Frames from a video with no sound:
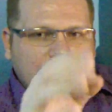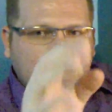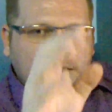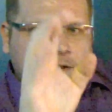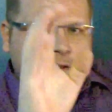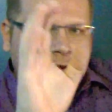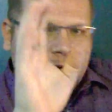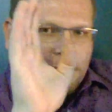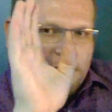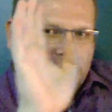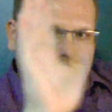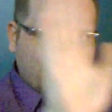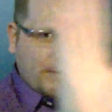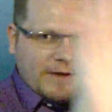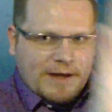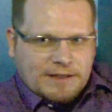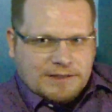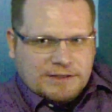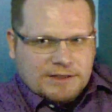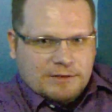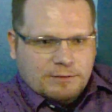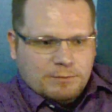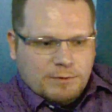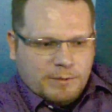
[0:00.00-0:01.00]
the
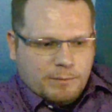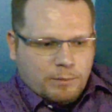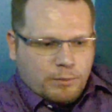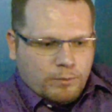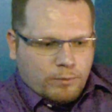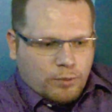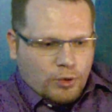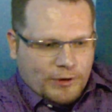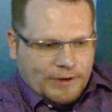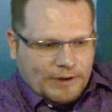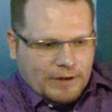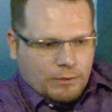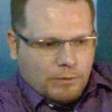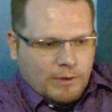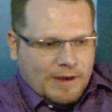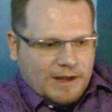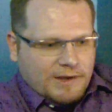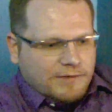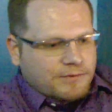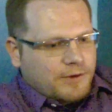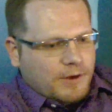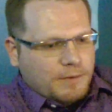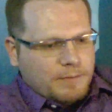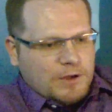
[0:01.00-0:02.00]
rear-facing will be pointing away
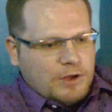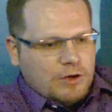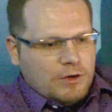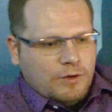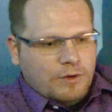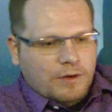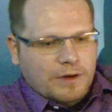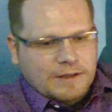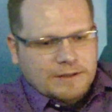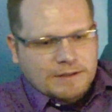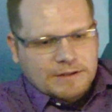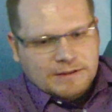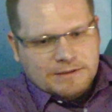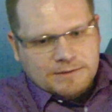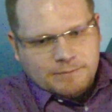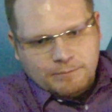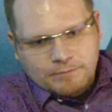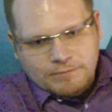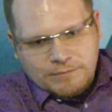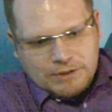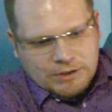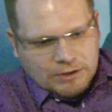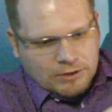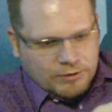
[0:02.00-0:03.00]
from you, and it's,
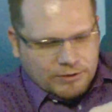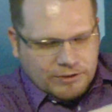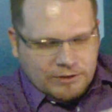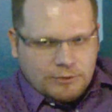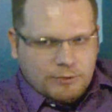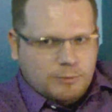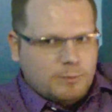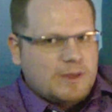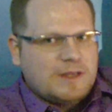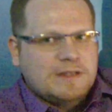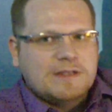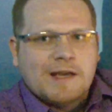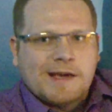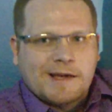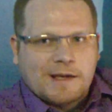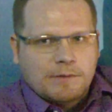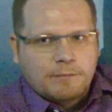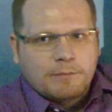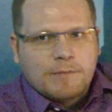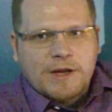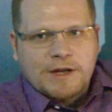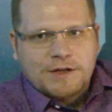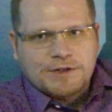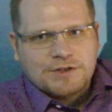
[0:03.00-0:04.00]
you'd be taking
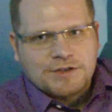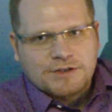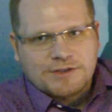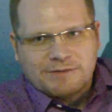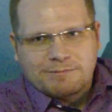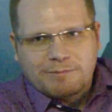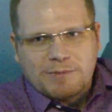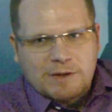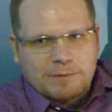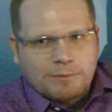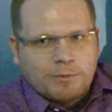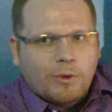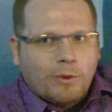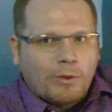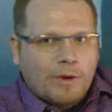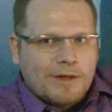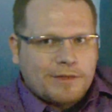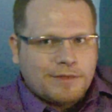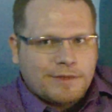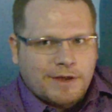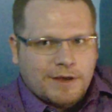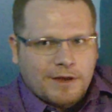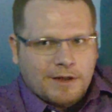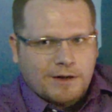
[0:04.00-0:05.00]
pictures of people
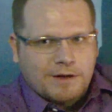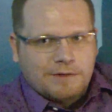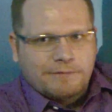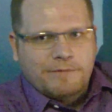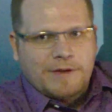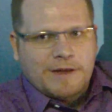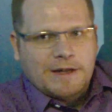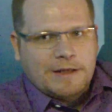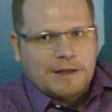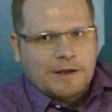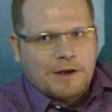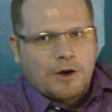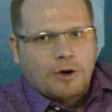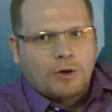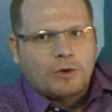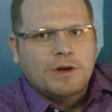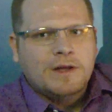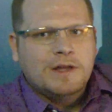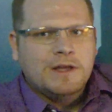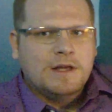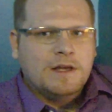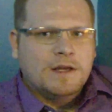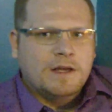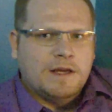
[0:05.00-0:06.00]
with it or video.
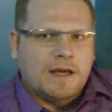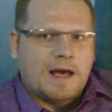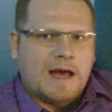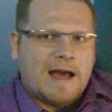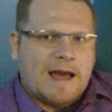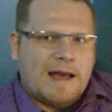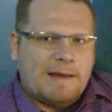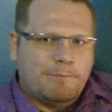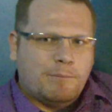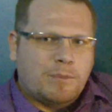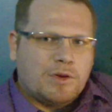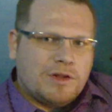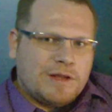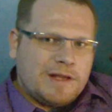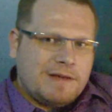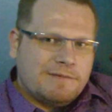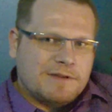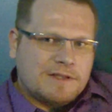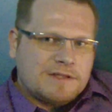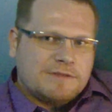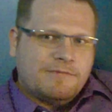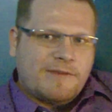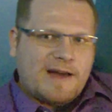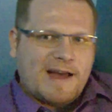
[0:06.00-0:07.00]
I believe
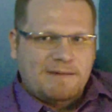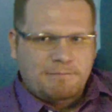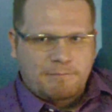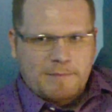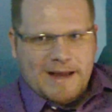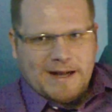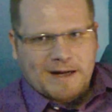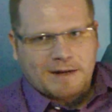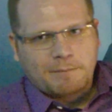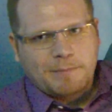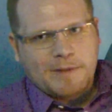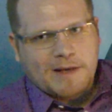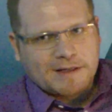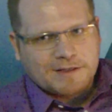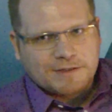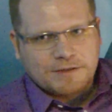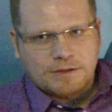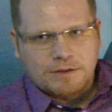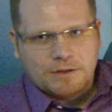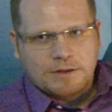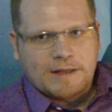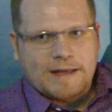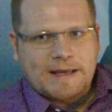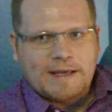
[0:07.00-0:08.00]
it's 5
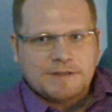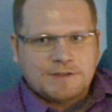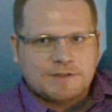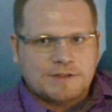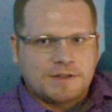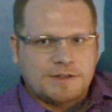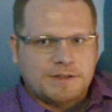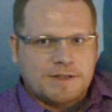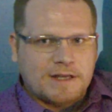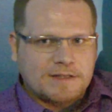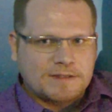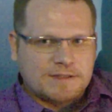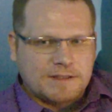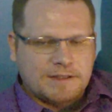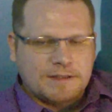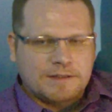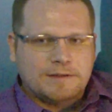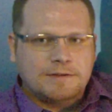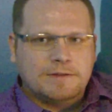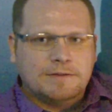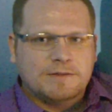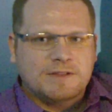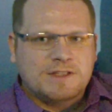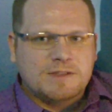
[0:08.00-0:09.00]
megapixel. Acer doesn't
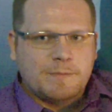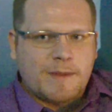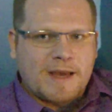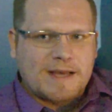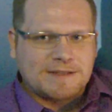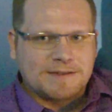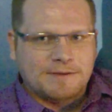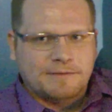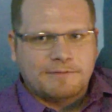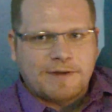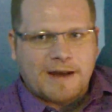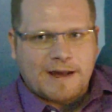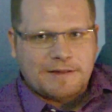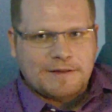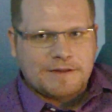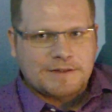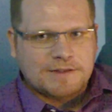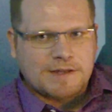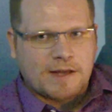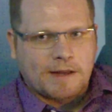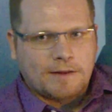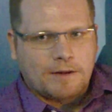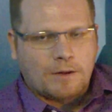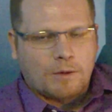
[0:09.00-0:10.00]
specify this
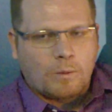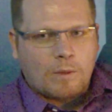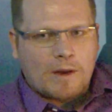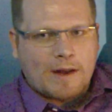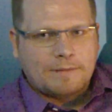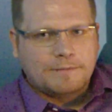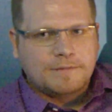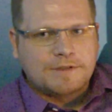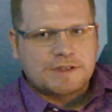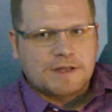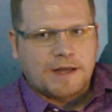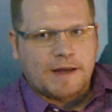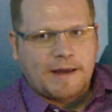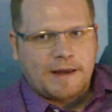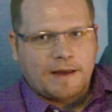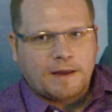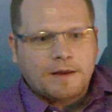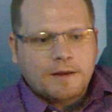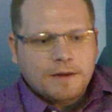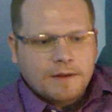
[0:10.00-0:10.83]
on their website.